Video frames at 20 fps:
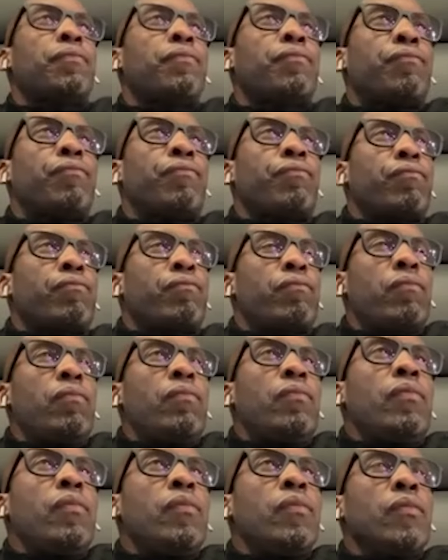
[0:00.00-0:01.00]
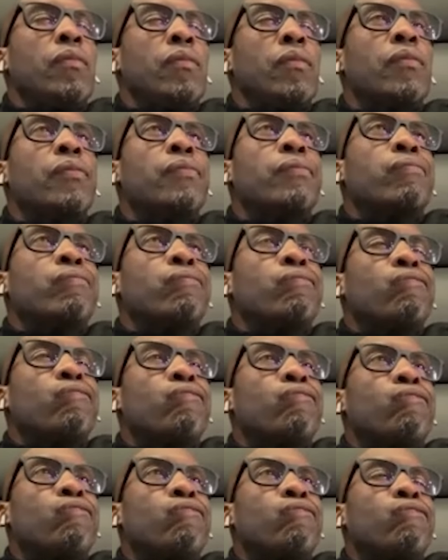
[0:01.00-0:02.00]

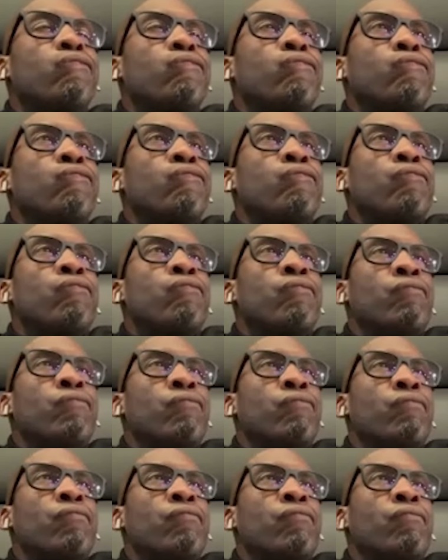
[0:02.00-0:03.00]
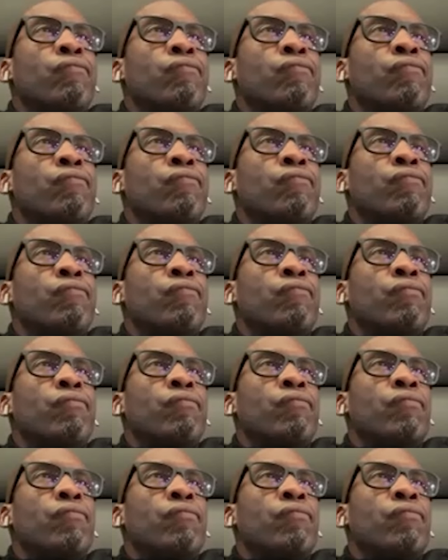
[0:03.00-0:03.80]
No words are spoken by the person on screen.